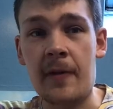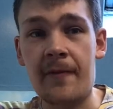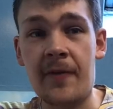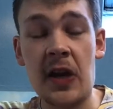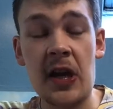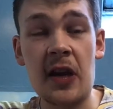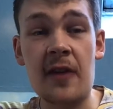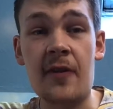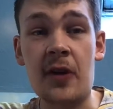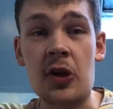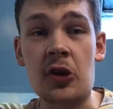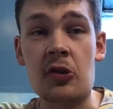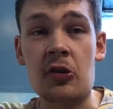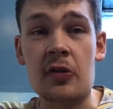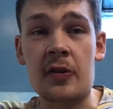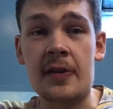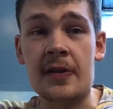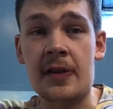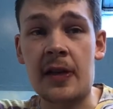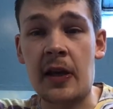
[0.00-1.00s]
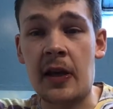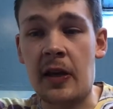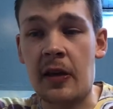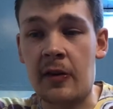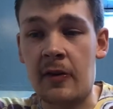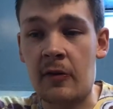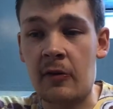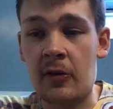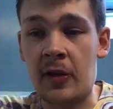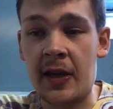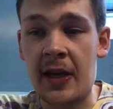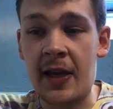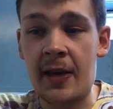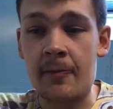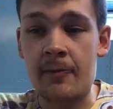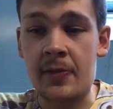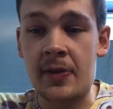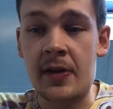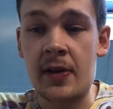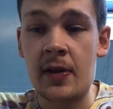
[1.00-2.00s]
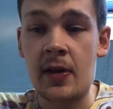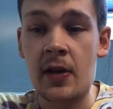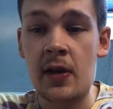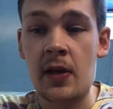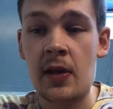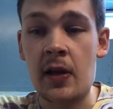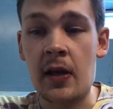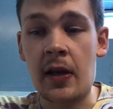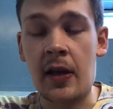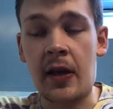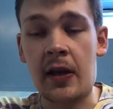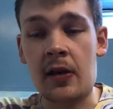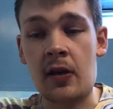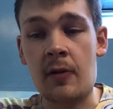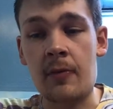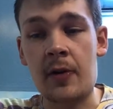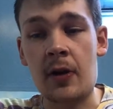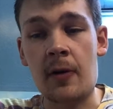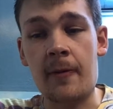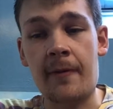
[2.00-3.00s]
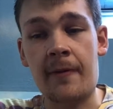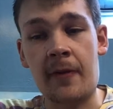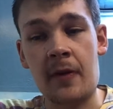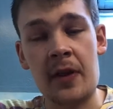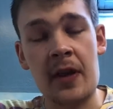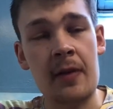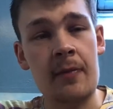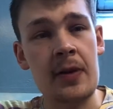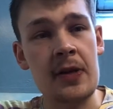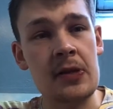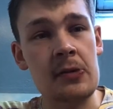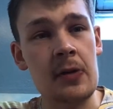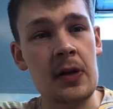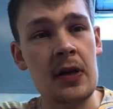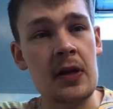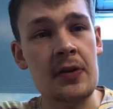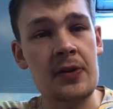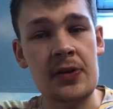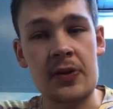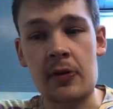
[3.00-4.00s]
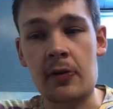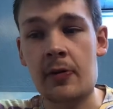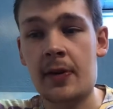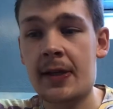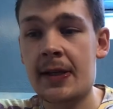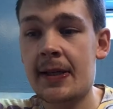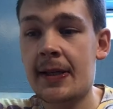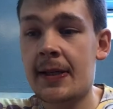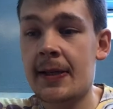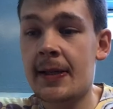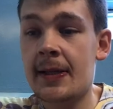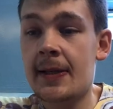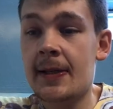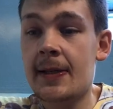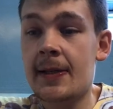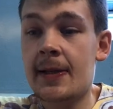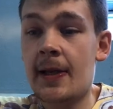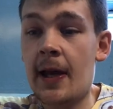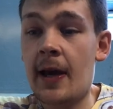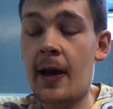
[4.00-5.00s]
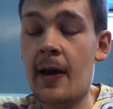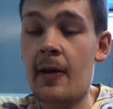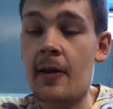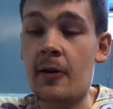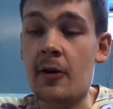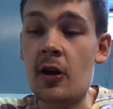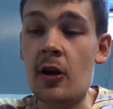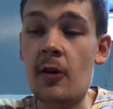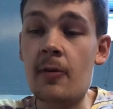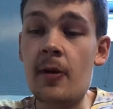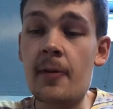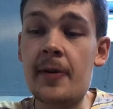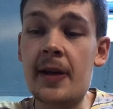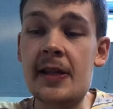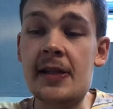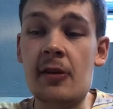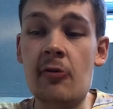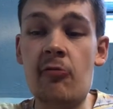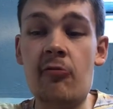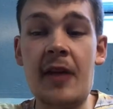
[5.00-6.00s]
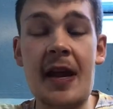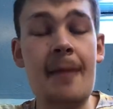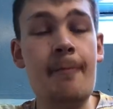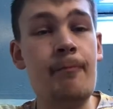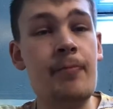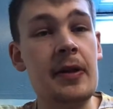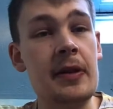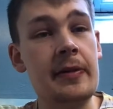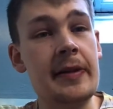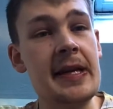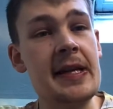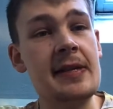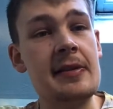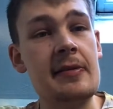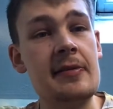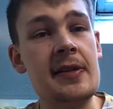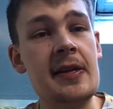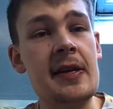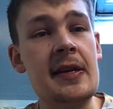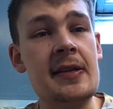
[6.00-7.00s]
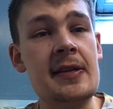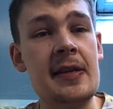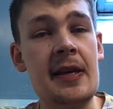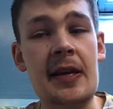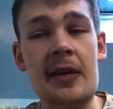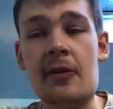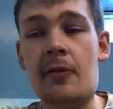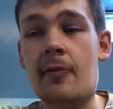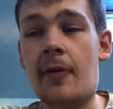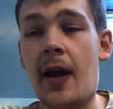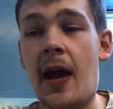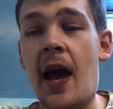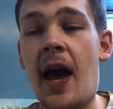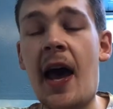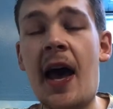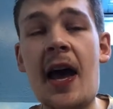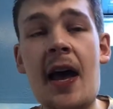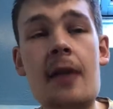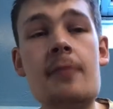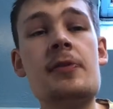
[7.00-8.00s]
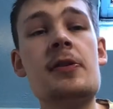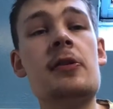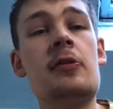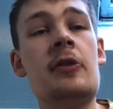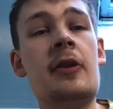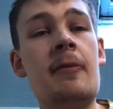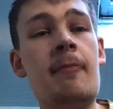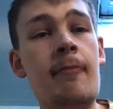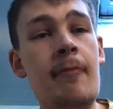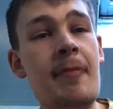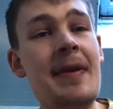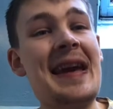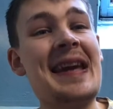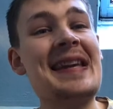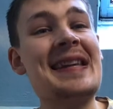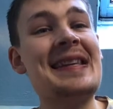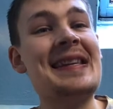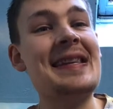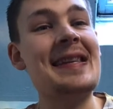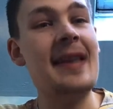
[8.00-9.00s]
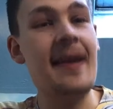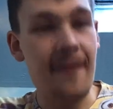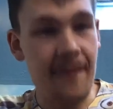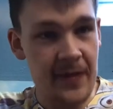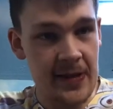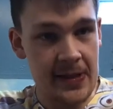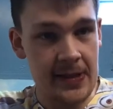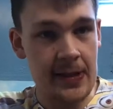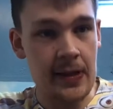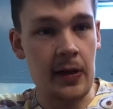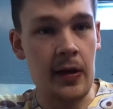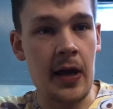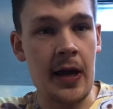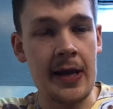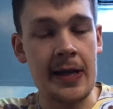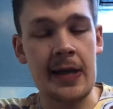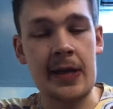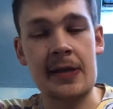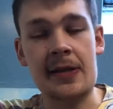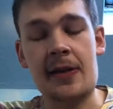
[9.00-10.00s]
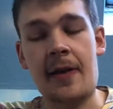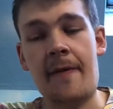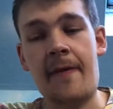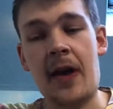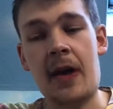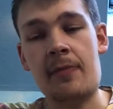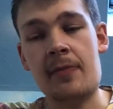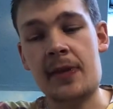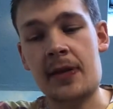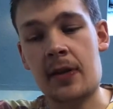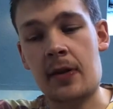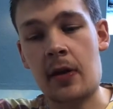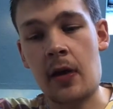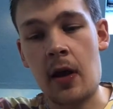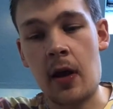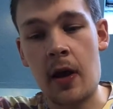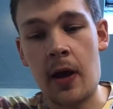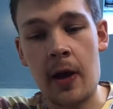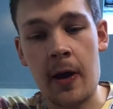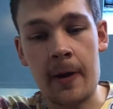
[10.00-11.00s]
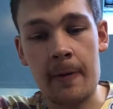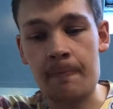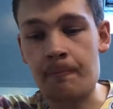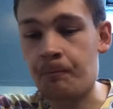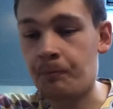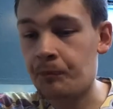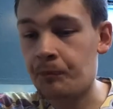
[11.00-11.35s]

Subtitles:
very, very good games coming up for them as well. So they're coming up against a rampant Leicester City side who are absolutely magnificent against Southampton.